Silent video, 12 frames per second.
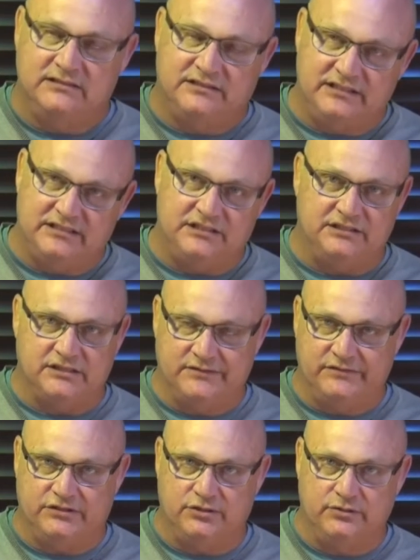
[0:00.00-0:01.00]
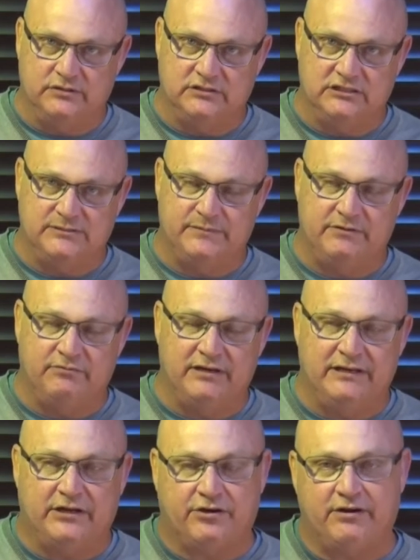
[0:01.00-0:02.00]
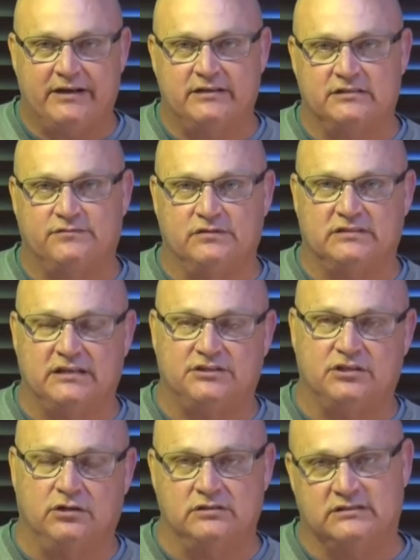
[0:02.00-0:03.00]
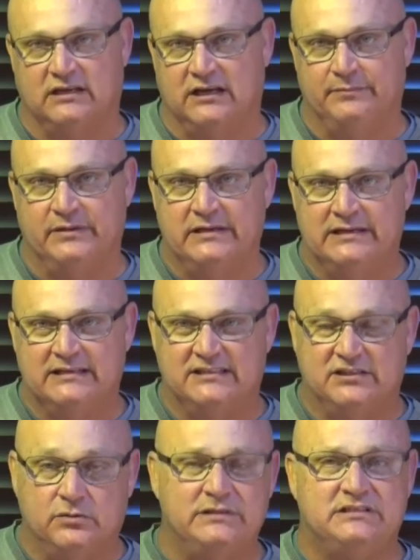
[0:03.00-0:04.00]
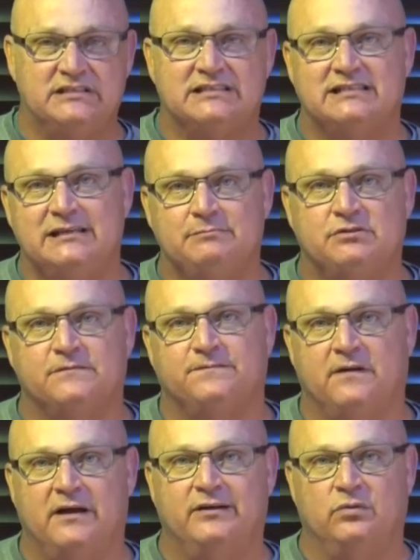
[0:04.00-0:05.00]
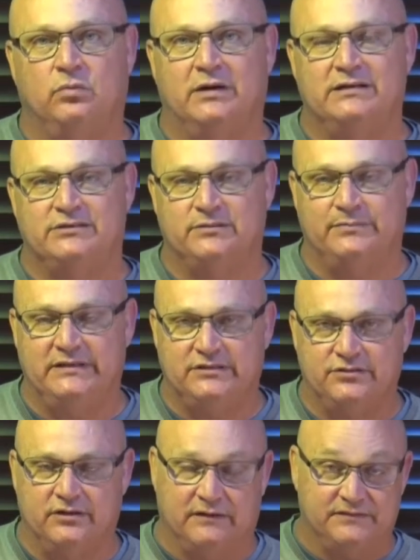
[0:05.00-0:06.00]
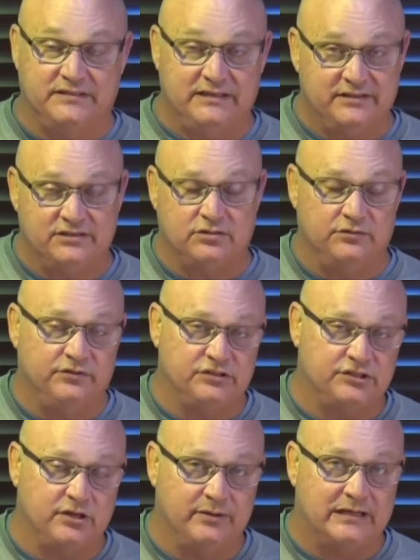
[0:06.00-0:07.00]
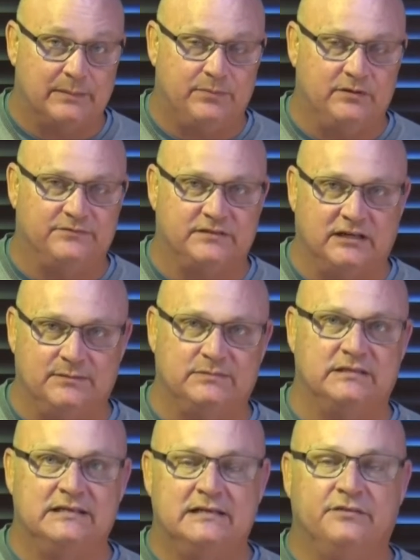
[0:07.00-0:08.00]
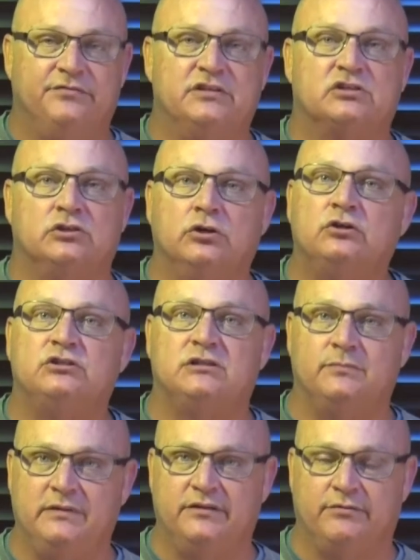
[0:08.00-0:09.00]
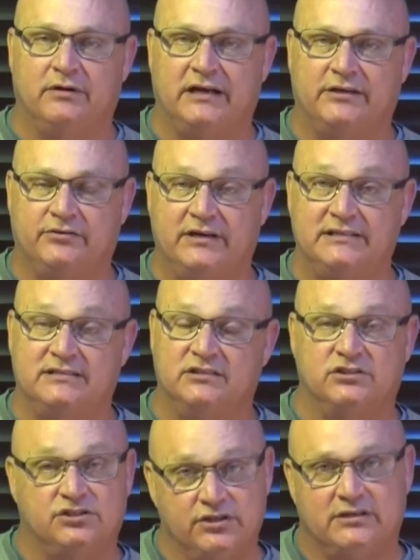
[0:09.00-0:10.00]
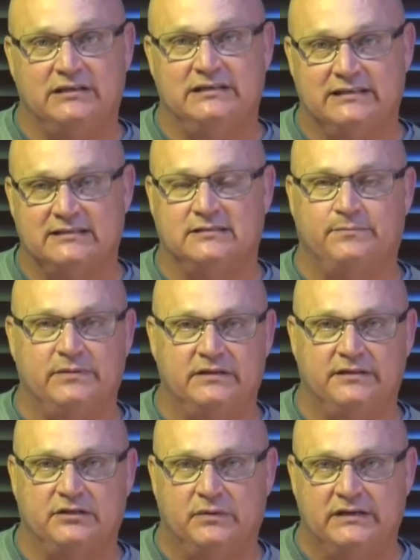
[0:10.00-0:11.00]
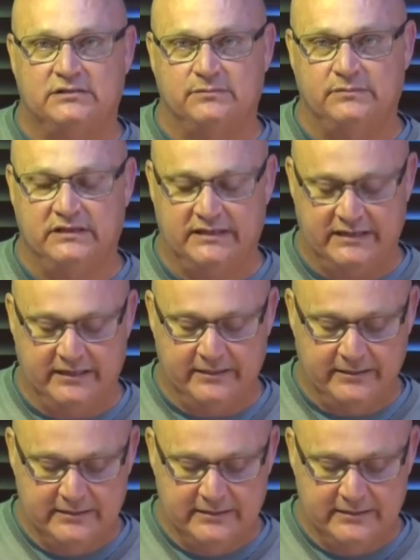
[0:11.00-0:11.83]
Gee, she's overdue. She's been running crackers for such a long time. She always just seems to find one to beat her. And I've said this on the show a couple of times. This looks to be the right race, and it certainly does appear that way to me again.